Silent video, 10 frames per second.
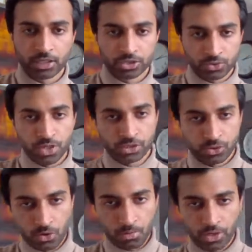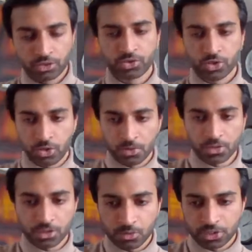the students know about it. So the
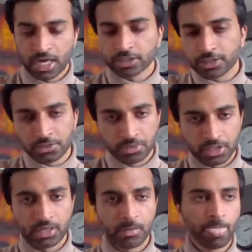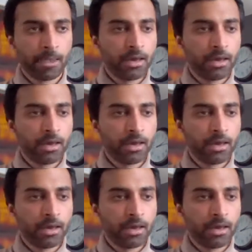university was actually really